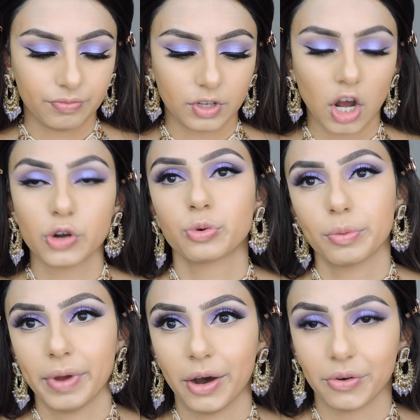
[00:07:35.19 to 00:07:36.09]
Contour
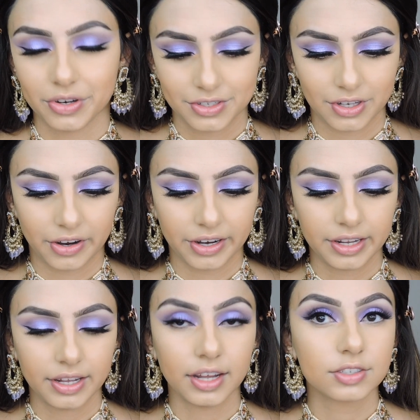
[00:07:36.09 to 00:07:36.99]
powder,
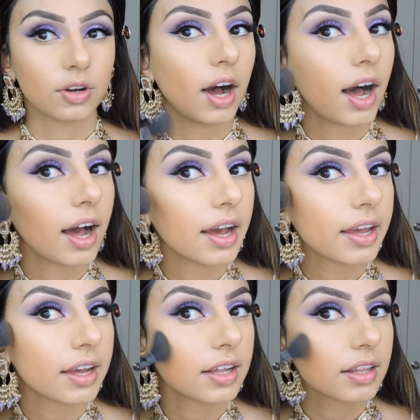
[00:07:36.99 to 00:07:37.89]
sorry. So
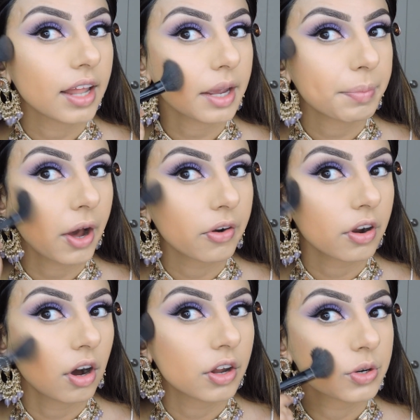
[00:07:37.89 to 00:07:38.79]
I like powder
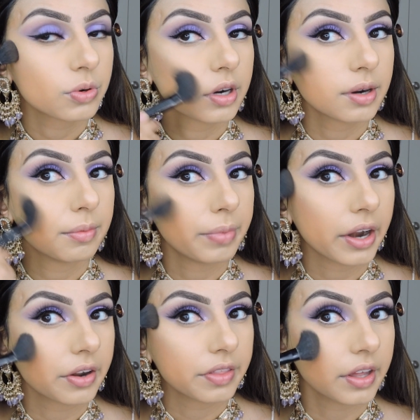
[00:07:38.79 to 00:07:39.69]
contour
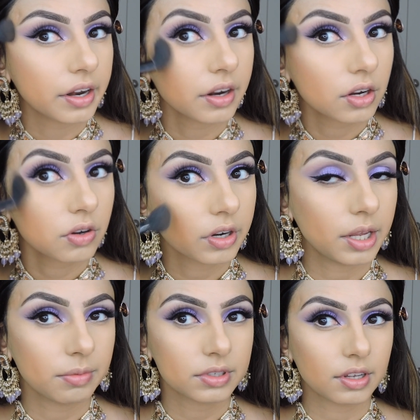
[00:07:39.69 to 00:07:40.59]
better than
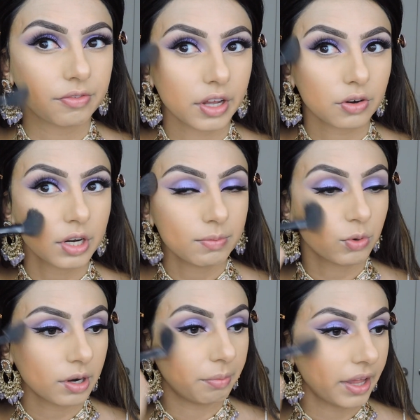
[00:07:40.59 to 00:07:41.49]
cream because I feel like cream you
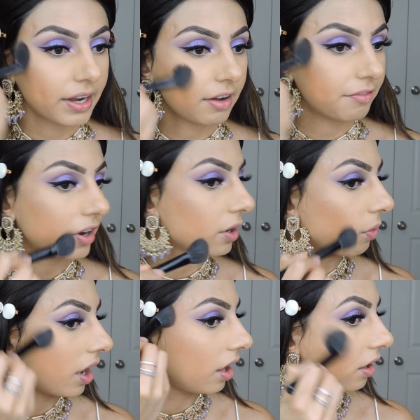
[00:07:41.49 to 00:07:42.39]
want to blend up very
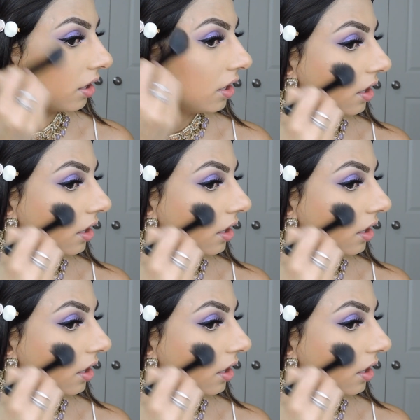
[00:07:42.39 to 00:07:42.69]
well.